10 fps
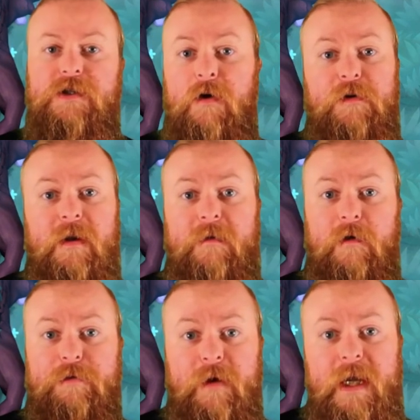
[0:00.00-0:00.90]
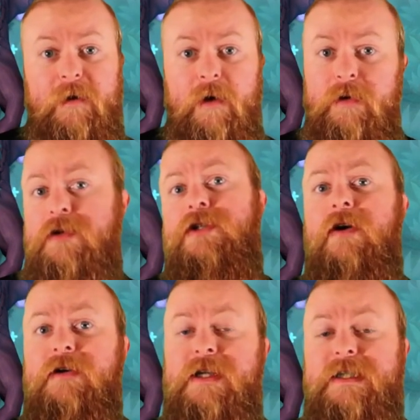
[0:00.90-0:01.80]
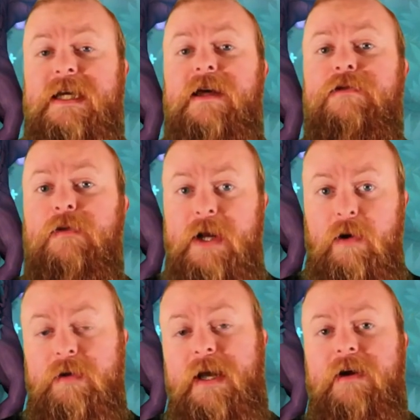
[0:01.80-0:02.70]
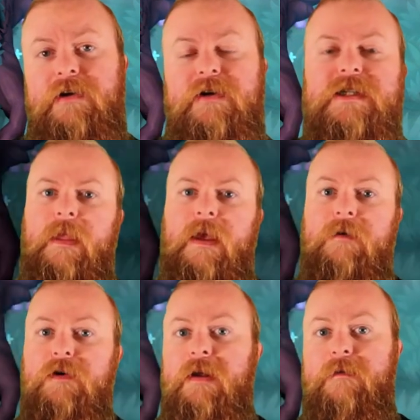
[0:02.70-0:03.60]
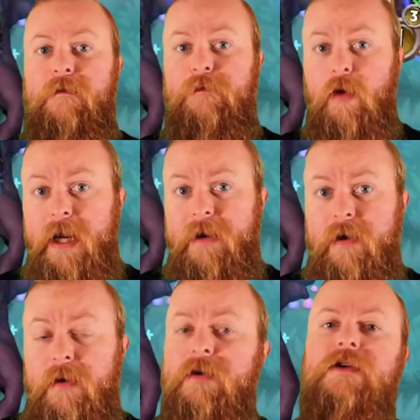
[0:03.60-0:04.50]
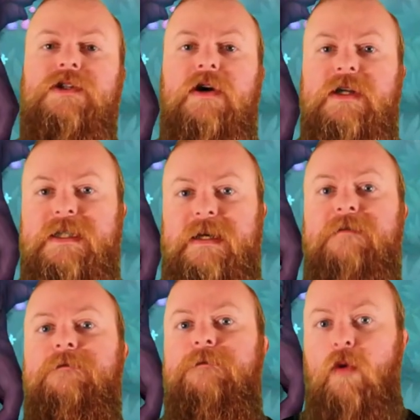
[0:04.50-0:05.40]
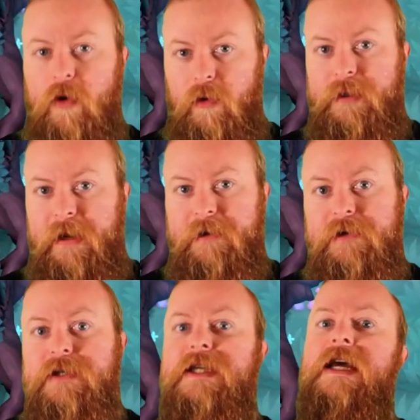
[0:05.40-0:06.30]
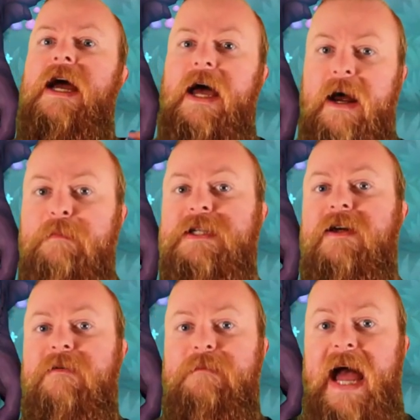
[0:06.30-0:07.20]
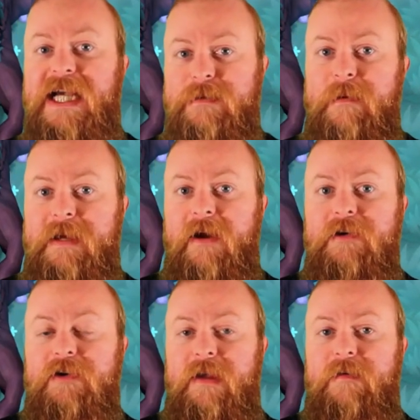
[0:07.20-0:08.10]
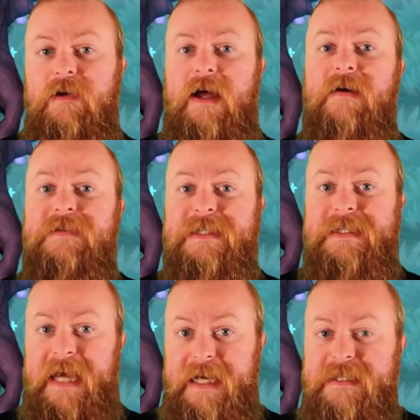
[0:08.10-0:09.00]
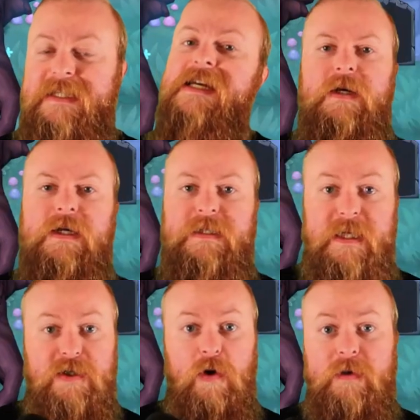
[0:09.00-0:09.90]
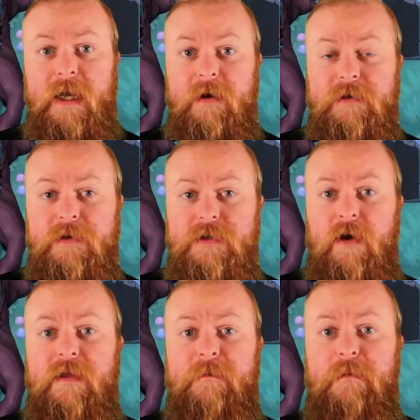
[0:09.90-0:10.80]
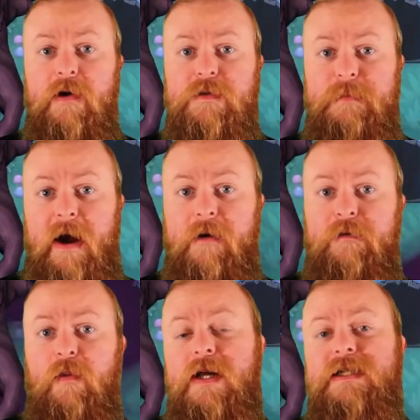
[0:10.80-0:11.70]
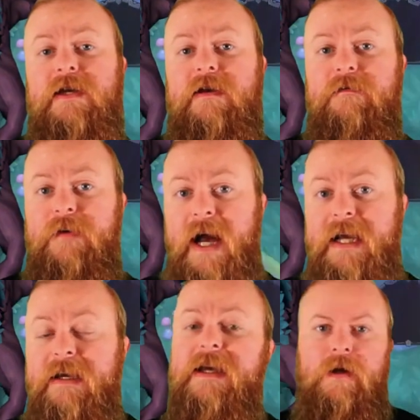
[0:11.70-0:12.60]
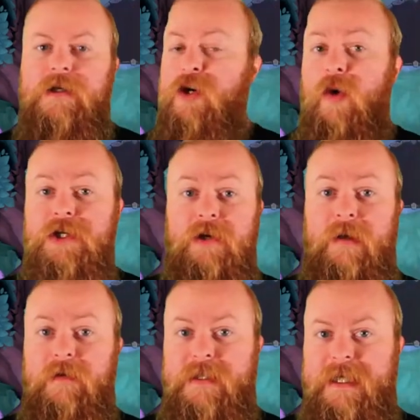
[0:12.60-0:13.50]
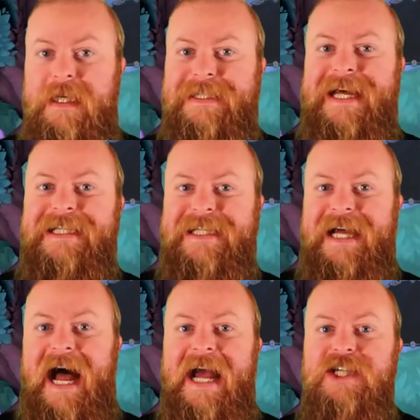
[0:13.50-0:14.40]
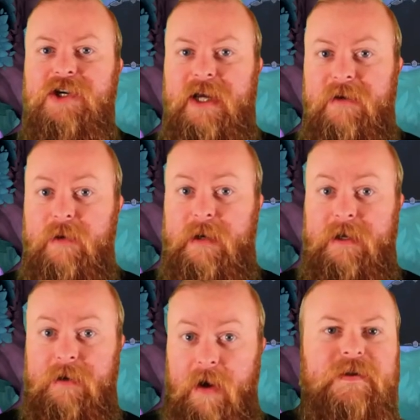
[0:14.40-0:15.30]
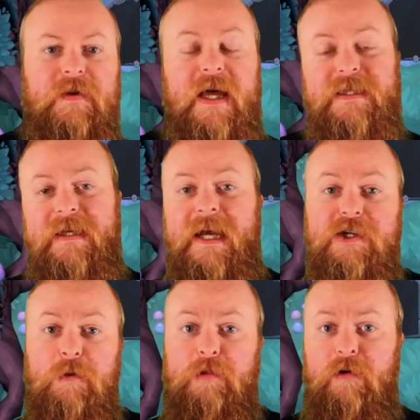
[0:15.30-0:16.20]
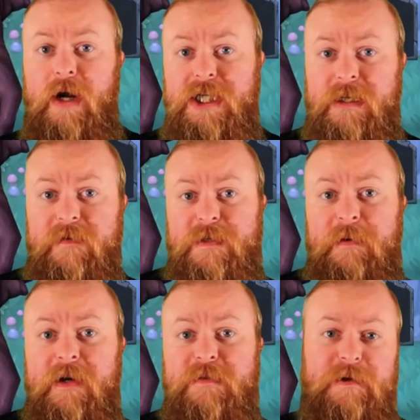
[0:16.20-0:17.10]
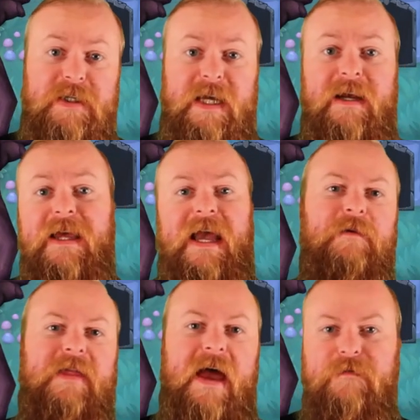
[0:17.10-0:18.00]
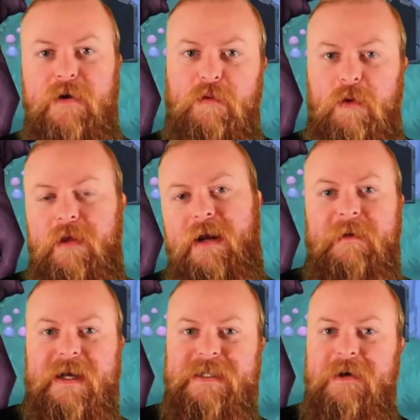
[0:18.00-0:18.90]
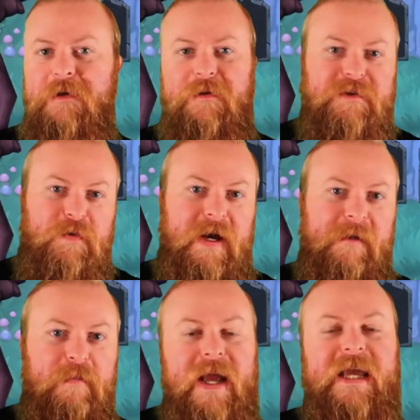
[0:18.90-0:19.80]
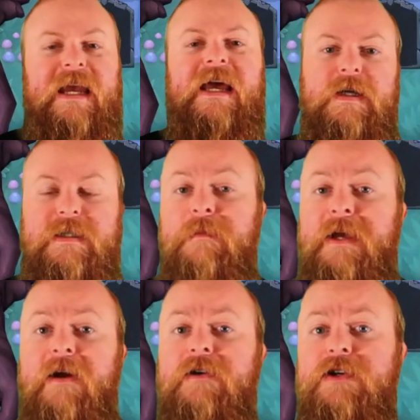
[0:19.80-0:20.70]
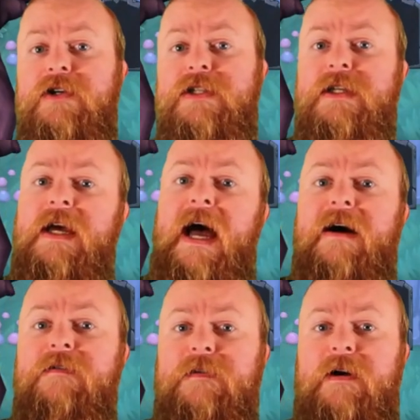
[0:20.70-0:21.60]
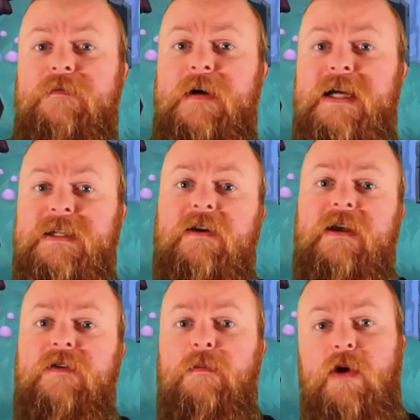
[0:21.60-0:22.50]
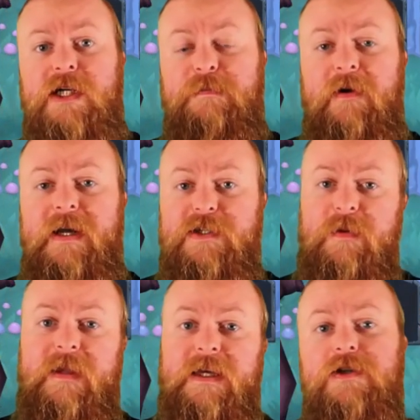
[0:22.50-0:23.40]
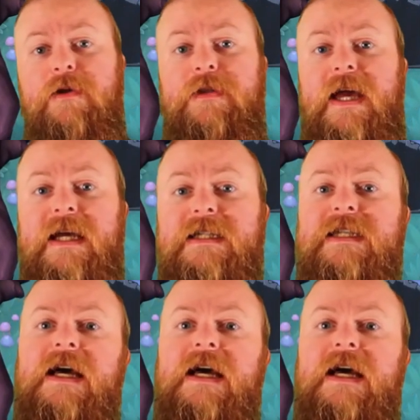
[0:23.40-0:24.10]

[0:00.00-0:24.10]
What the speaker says: So if you're a level 3 hero, you'll start to see 3 gold characters. If you're a level 4 hero, you'll start to see 4 gold characters, and up until the maximum character level of 6. 6 gold characters are the most powerful ones that you can find, so once you're level 6, that's as high as your hero can go. So that's the natural progression of experience, but just kind of like with every rule that I'm going to tell you, there's a way to break it. Some characters have effects that'll give you more experience when they do things.